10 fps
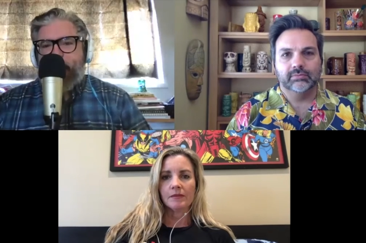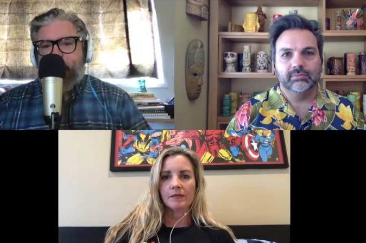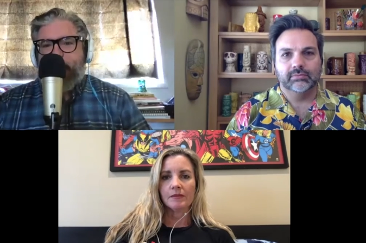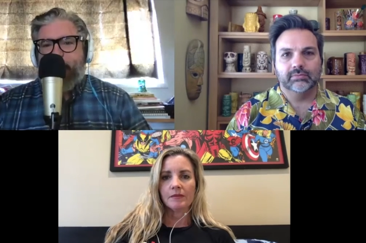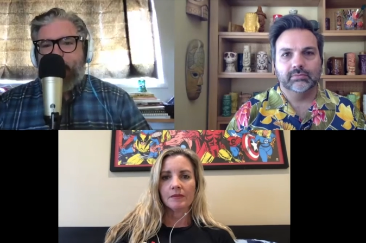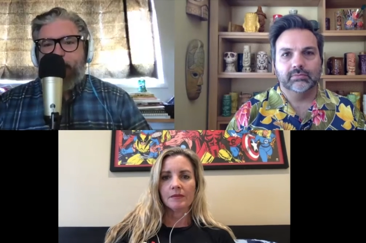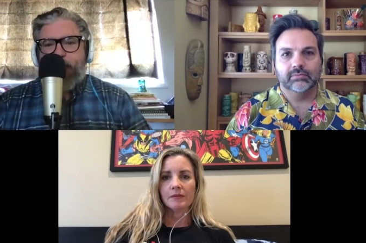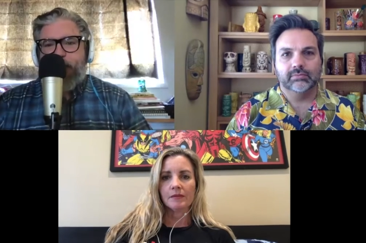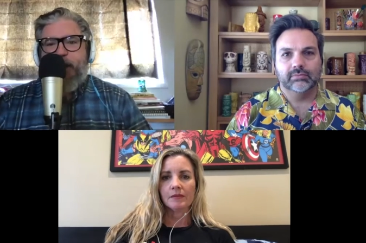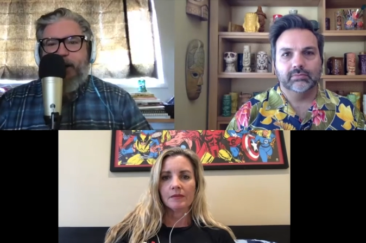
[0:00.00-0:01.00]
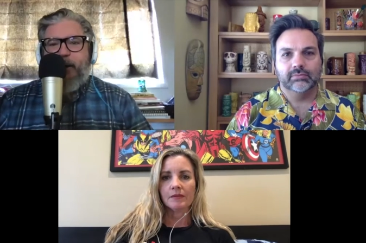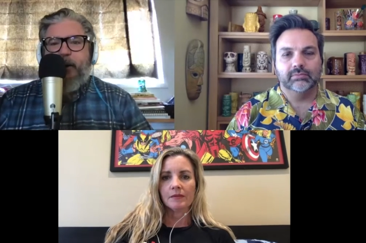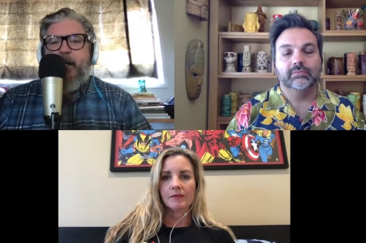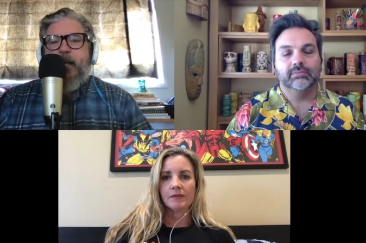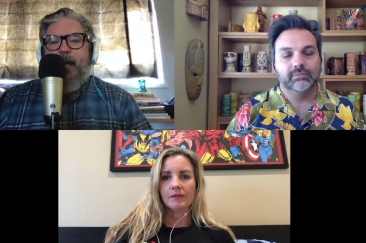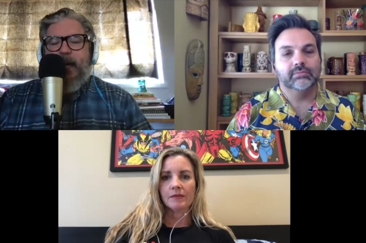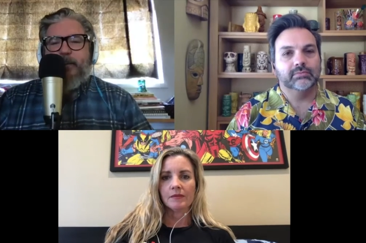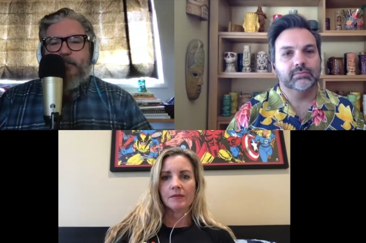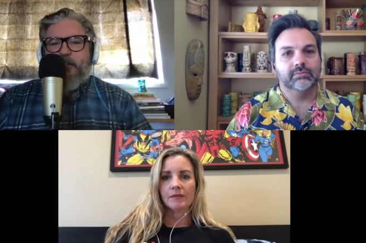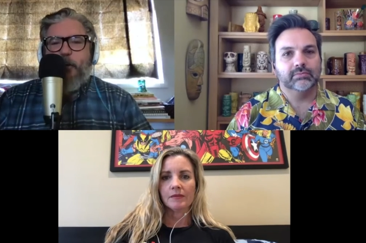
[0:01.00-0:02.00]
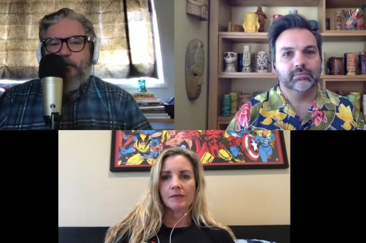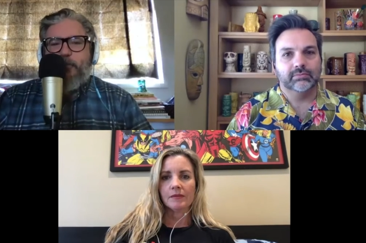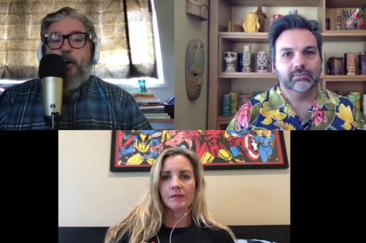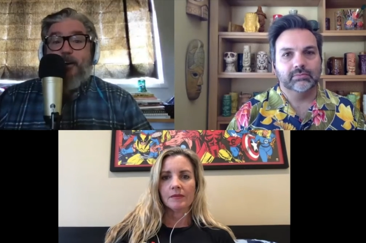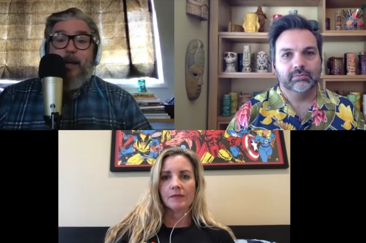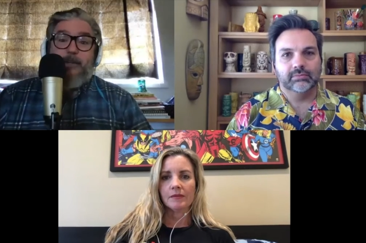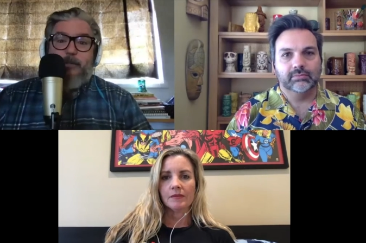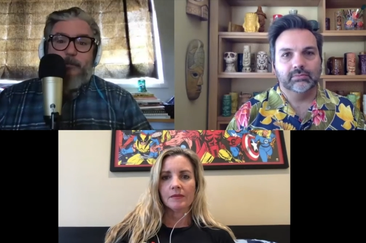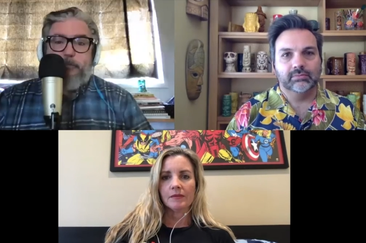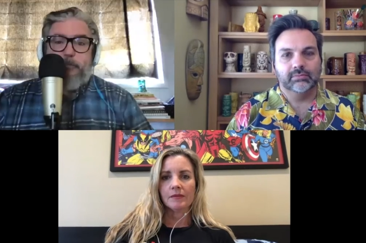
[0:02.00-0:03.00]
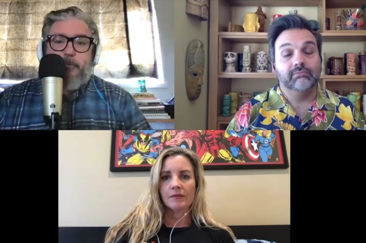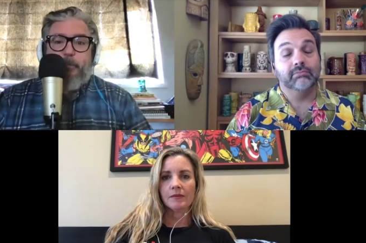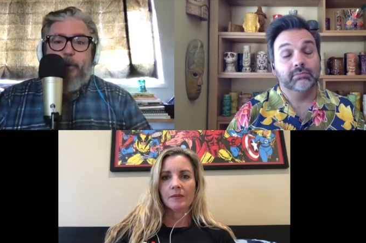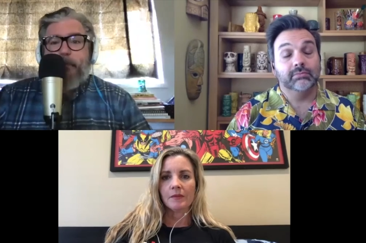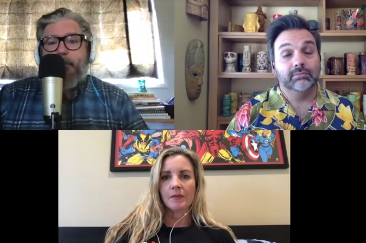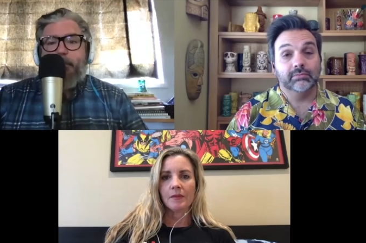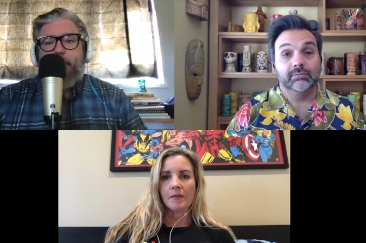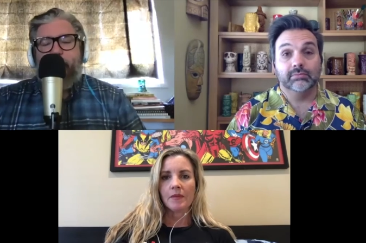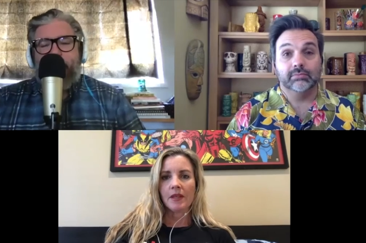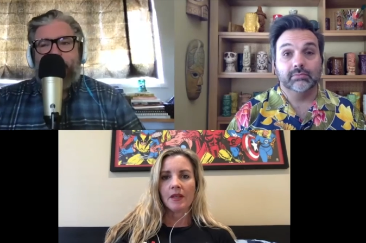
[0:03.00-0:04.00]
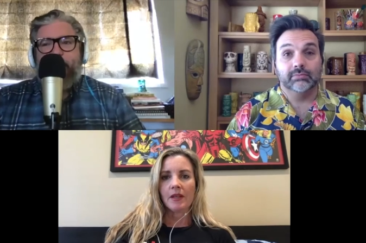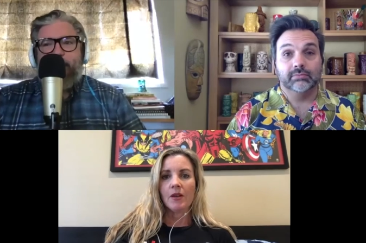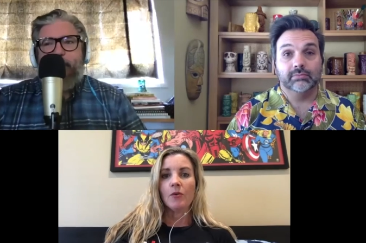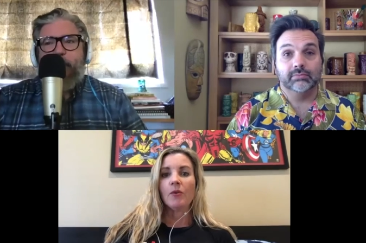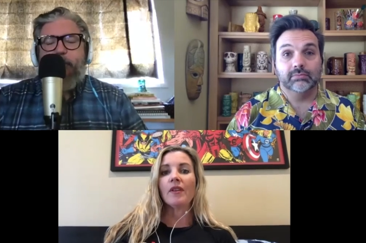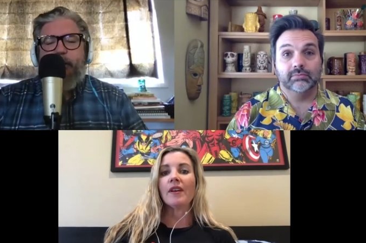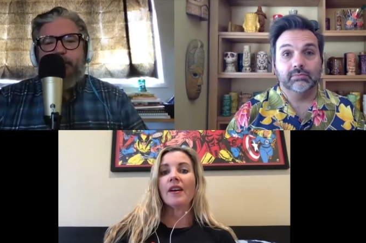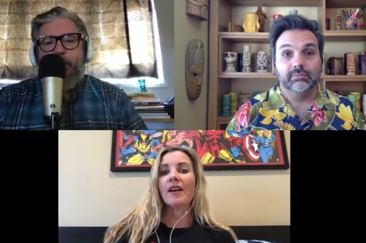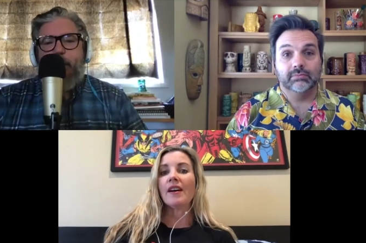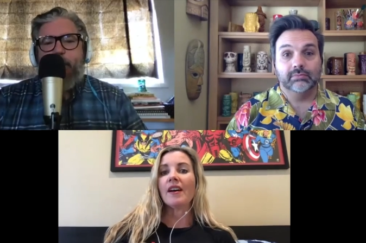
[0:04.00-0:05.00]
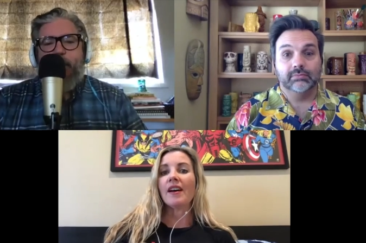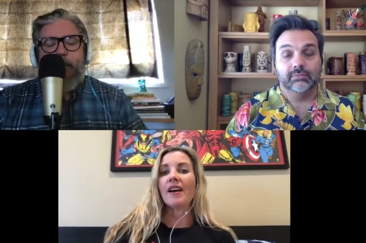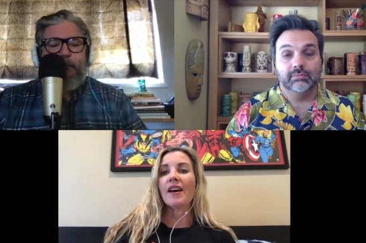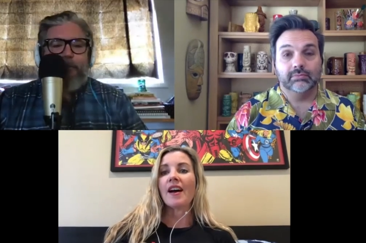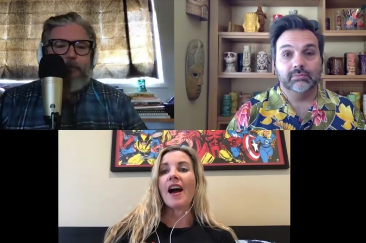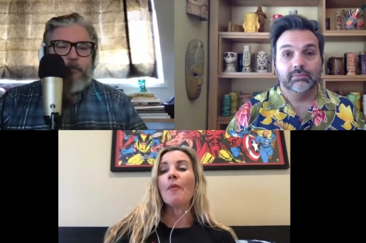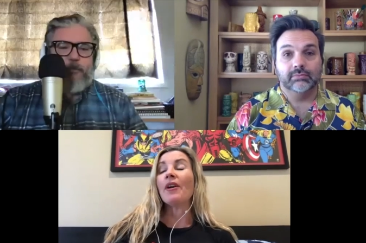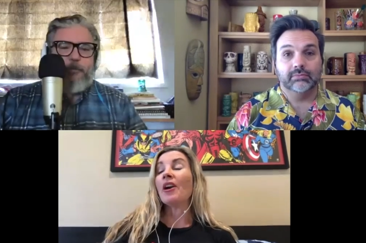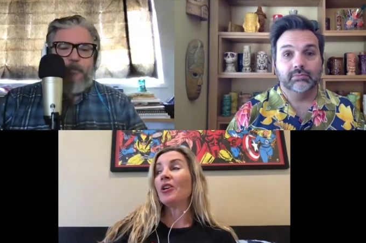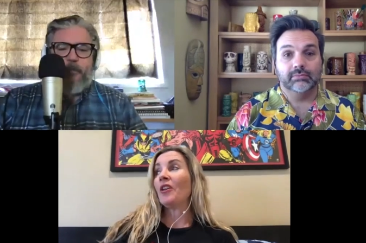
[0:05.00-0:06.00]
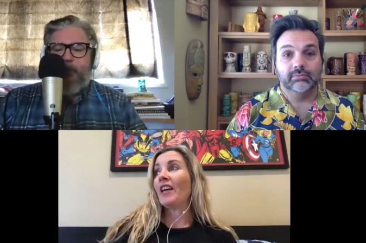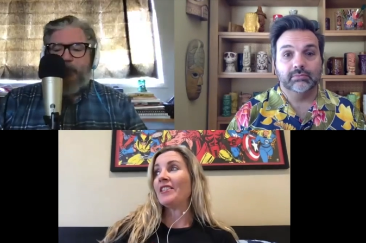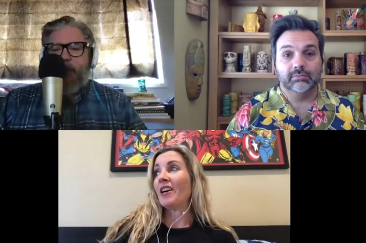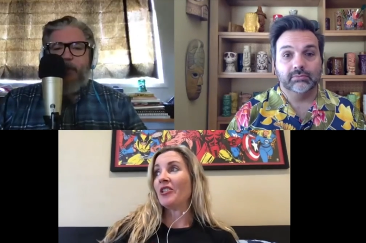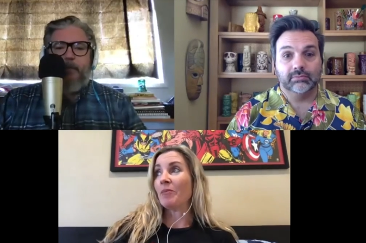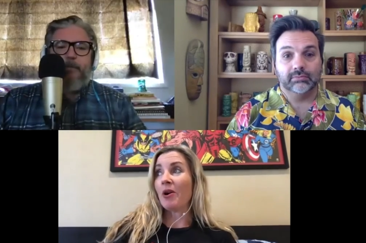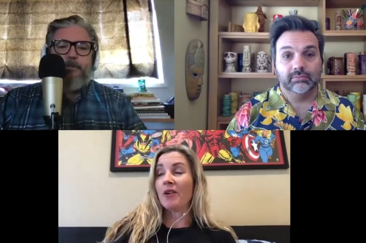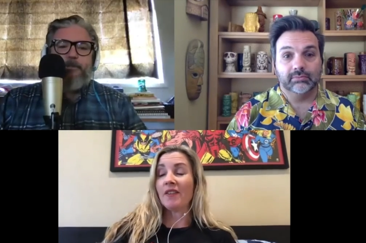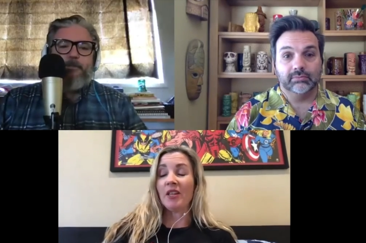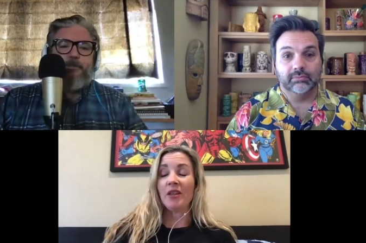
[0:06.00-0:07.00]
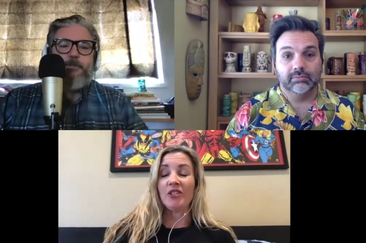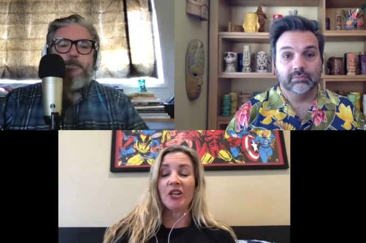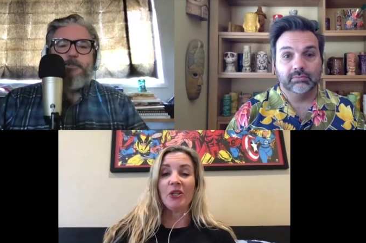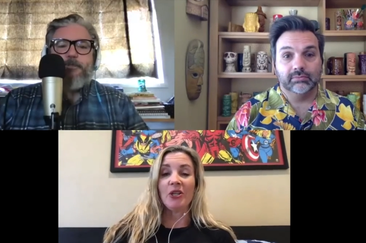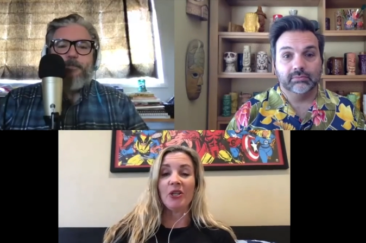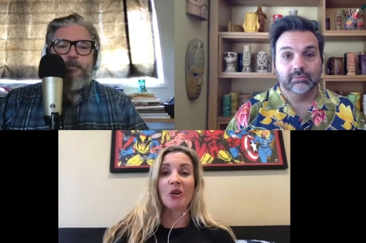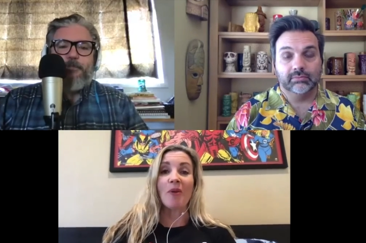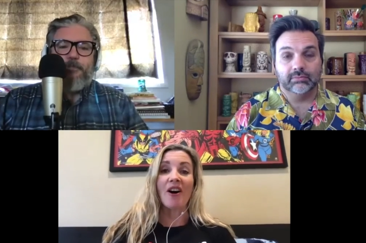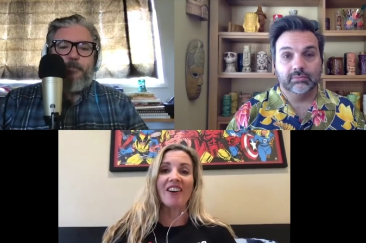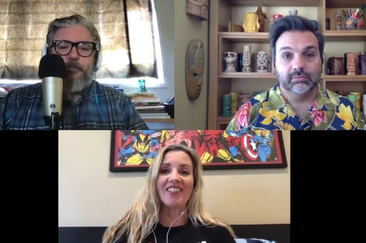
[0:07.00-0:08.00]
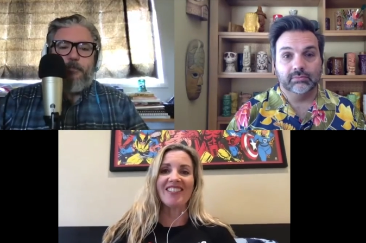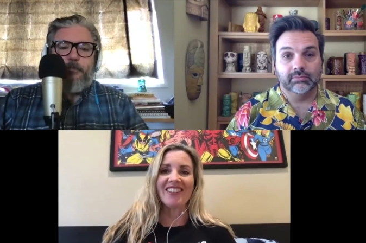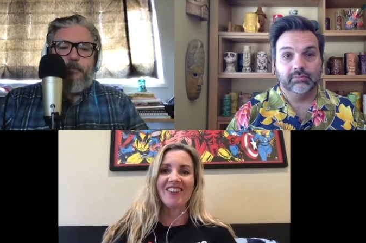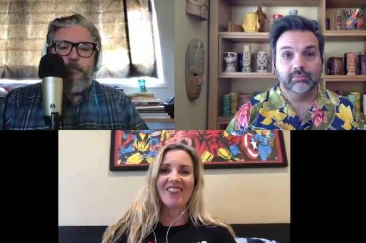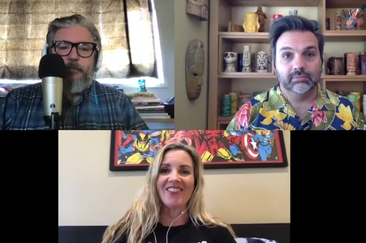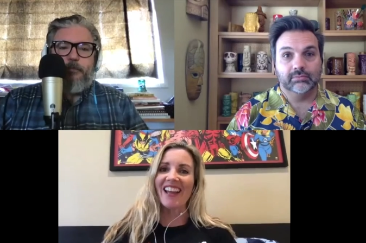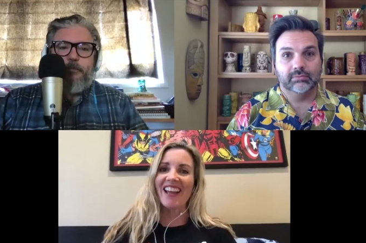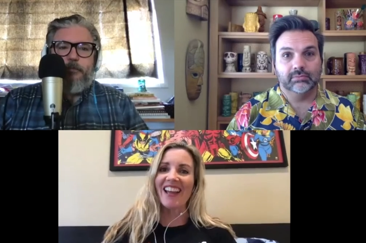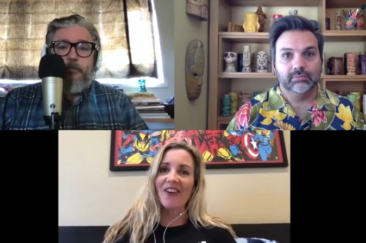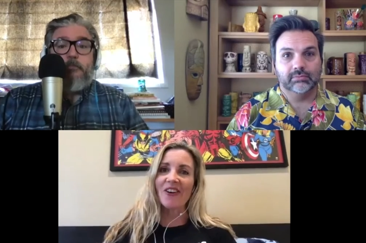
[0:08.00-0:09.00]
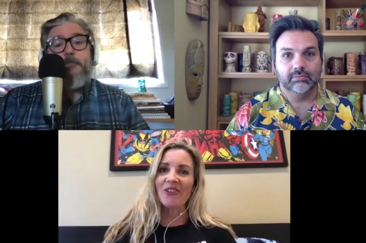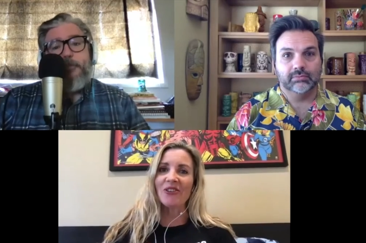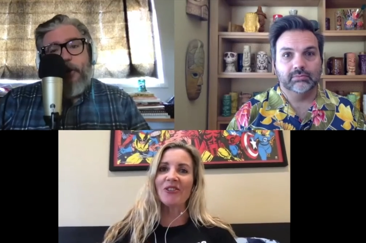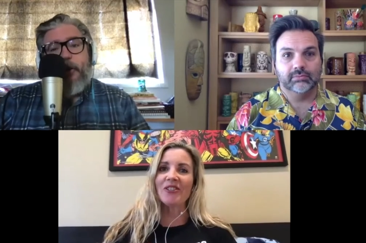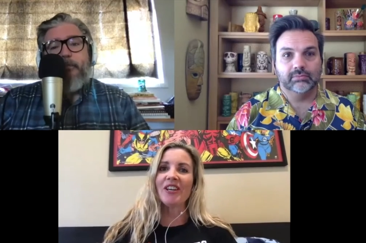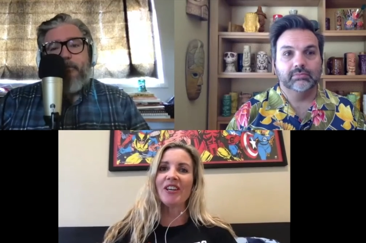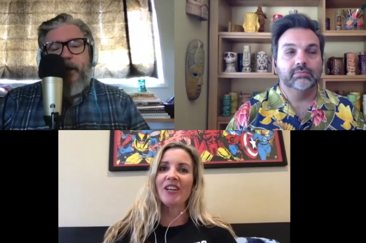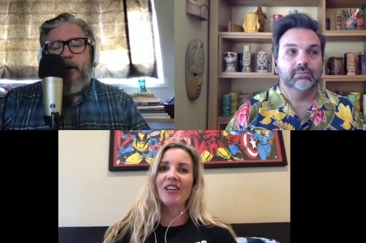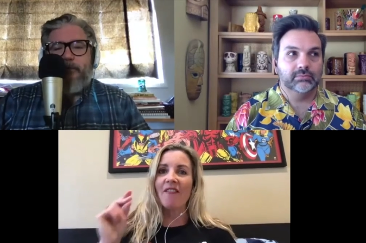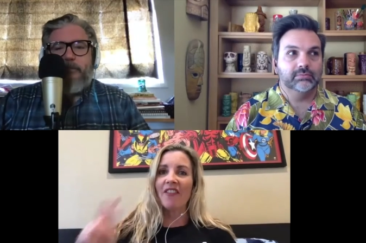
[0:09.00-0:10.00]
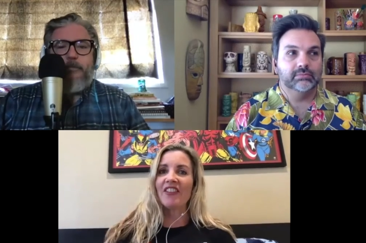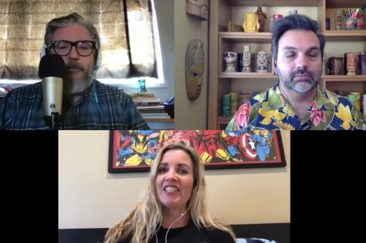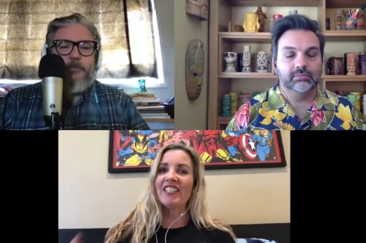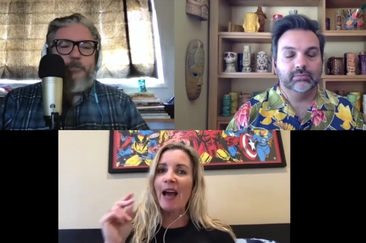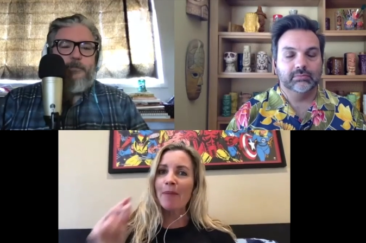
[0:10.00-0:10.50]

Speaker 1: really do share, and so it's hard not to compare them. You know, as unfair as that might be.
Speaker 2: I would argue that's also part of the John Hughes homage, right? Characters sure, yeah. who have the snappy